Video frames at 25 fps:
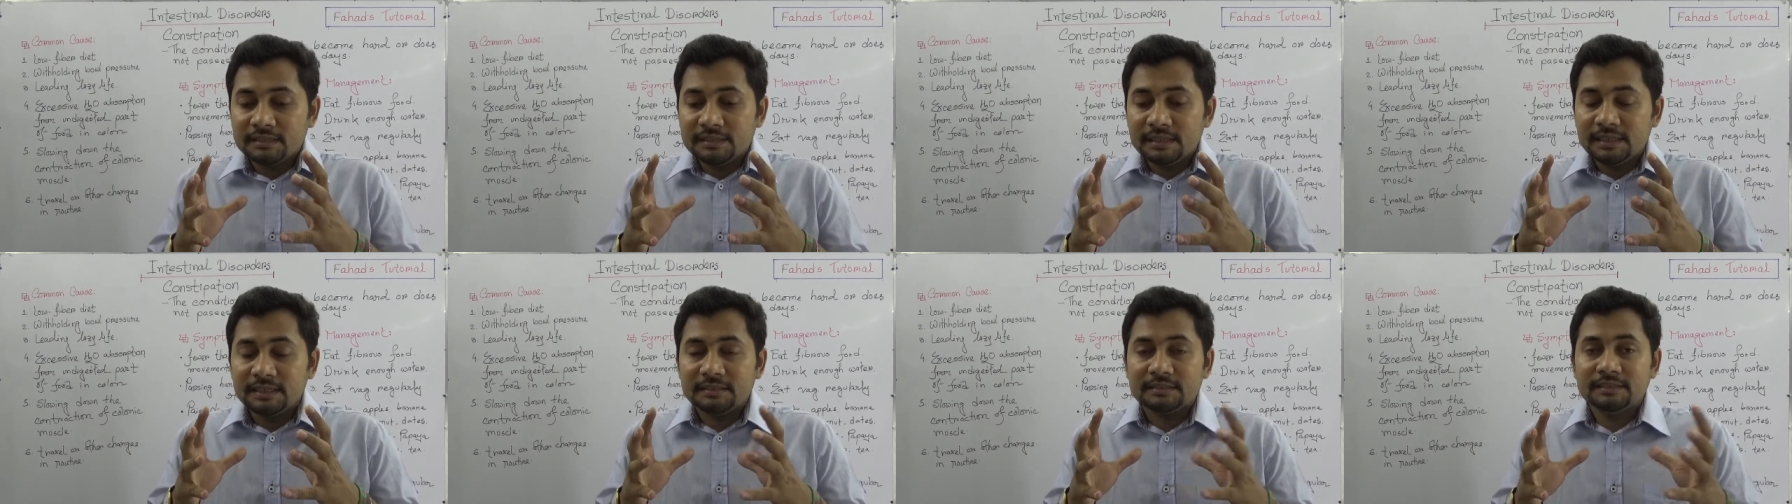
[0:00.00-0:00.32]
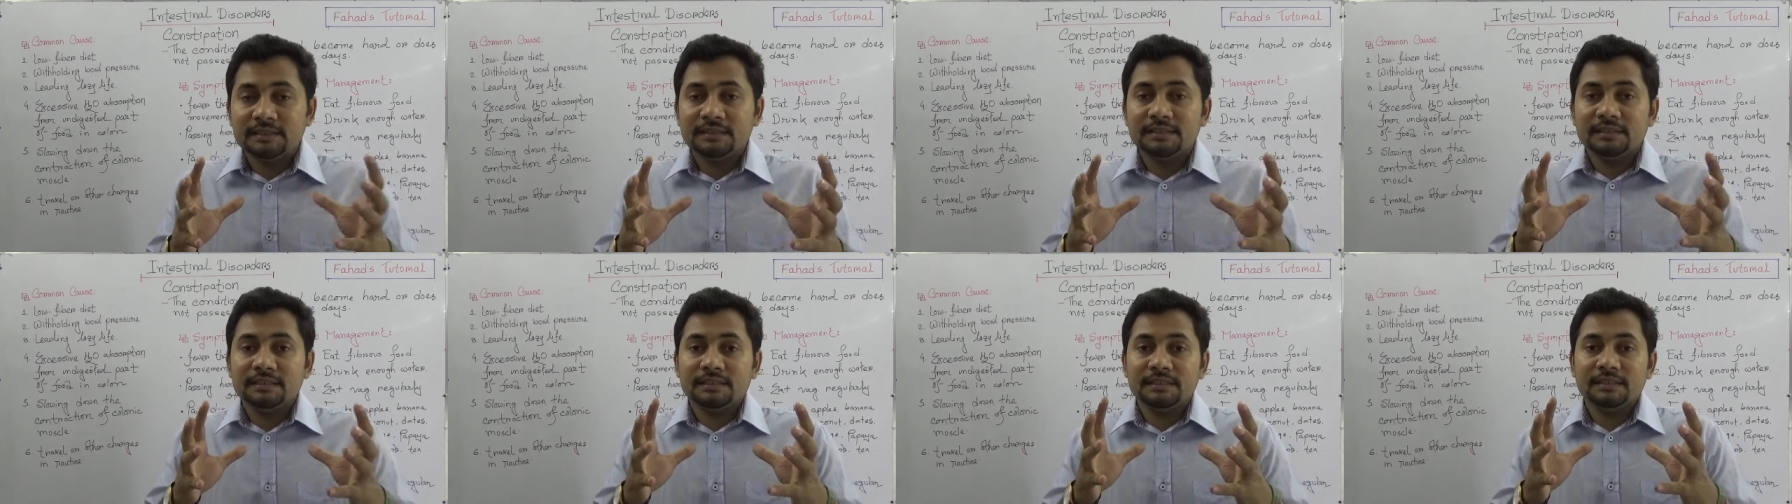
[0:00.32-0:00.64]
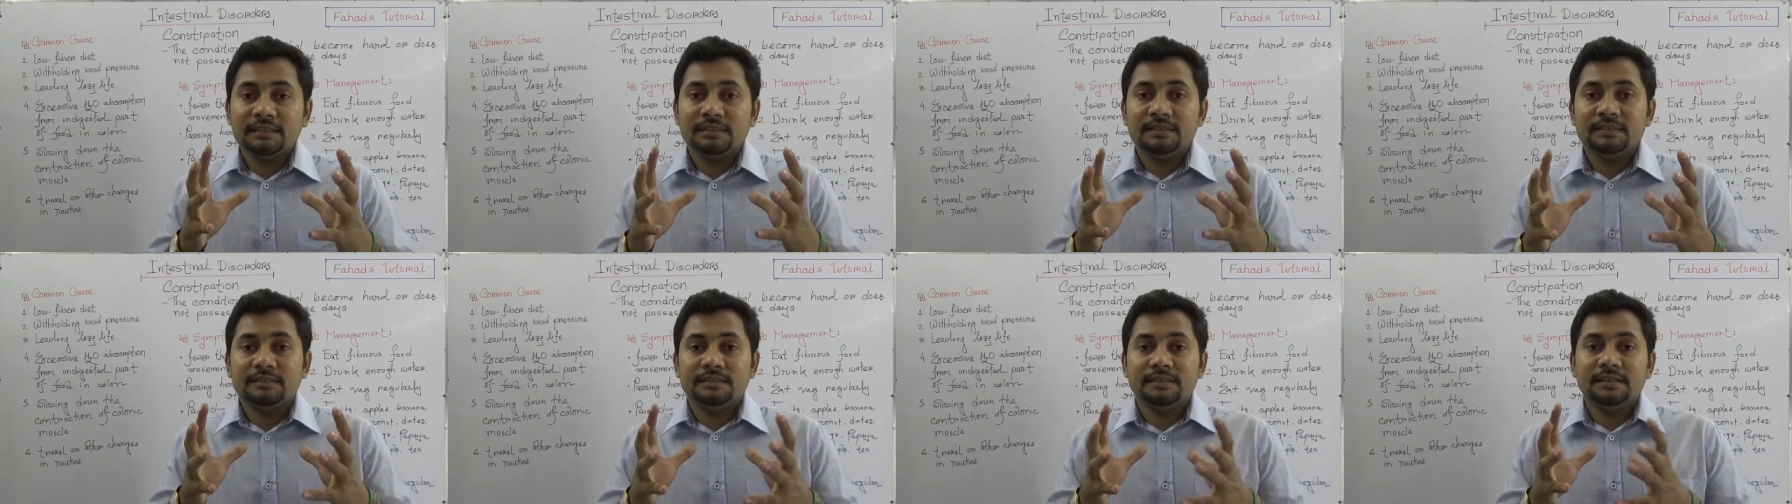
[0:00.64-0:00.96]
that
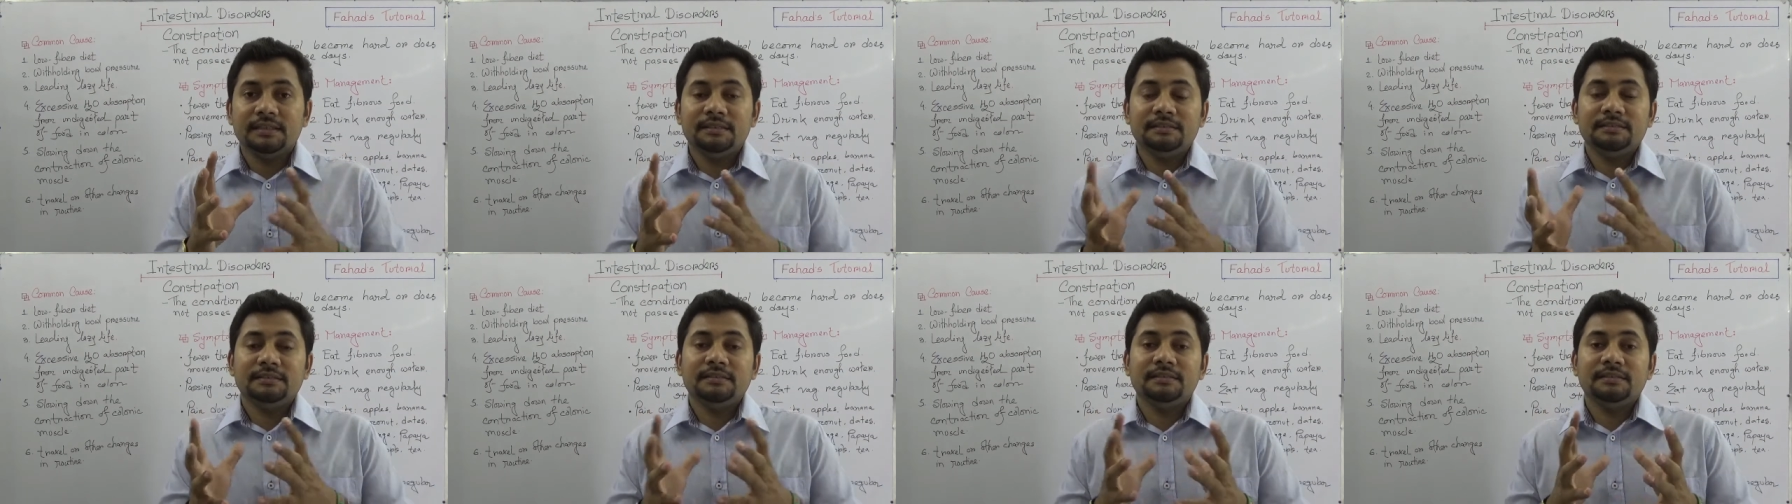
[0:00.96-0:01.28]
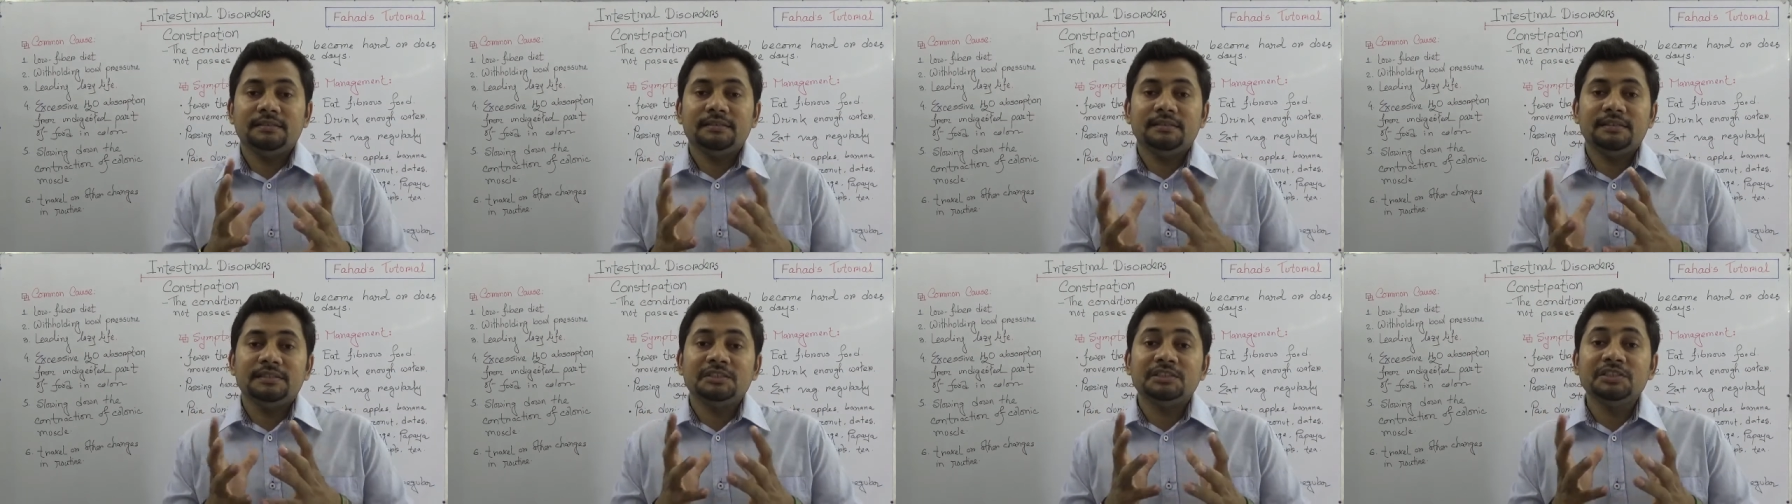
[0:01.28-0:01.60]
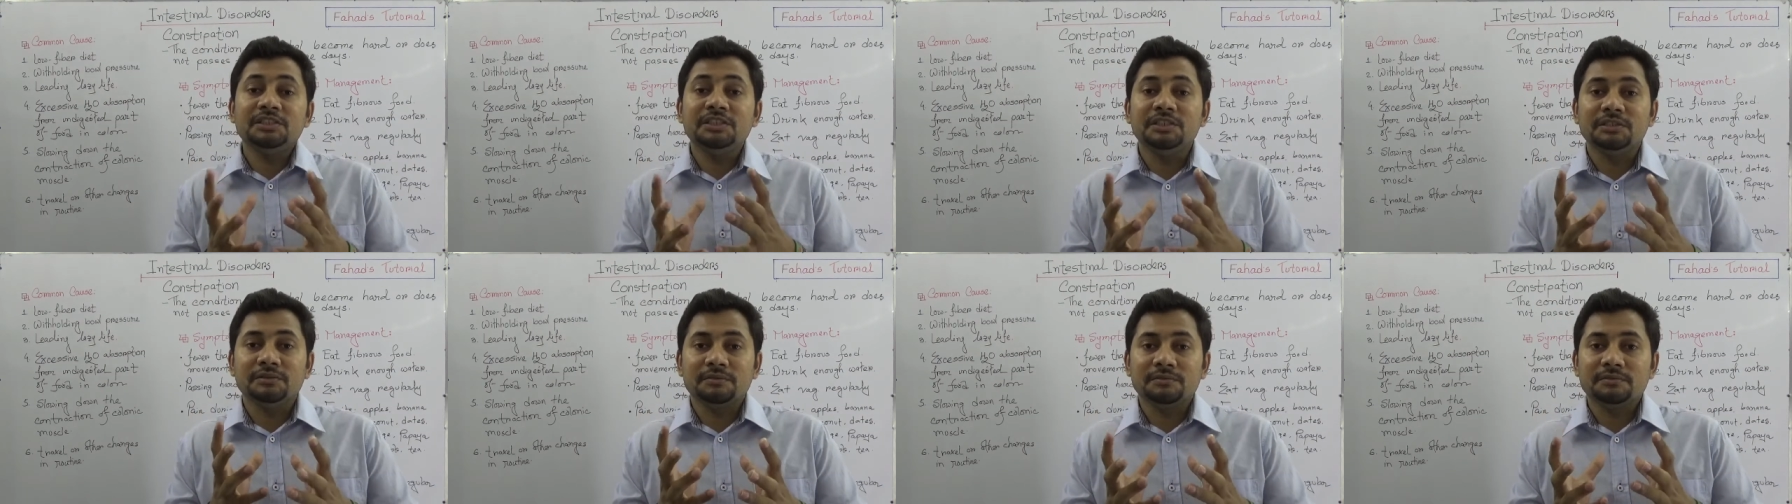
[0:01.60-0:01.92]
the that the
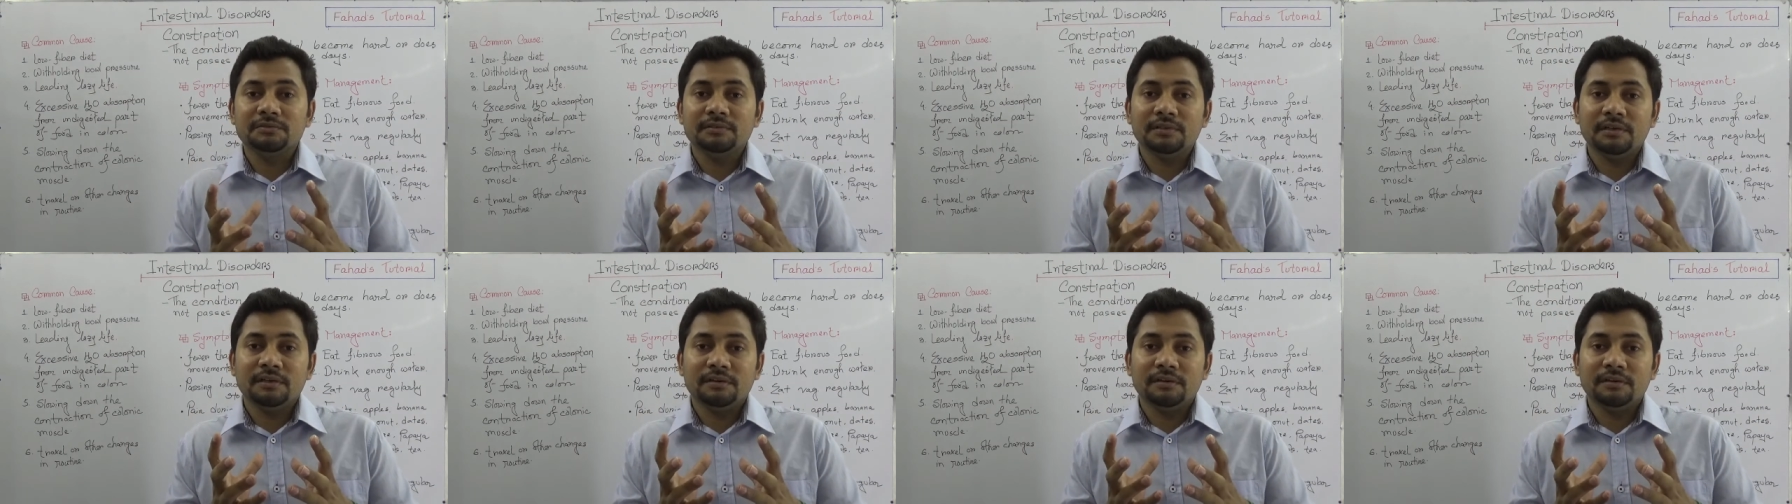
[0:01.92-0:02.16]
residue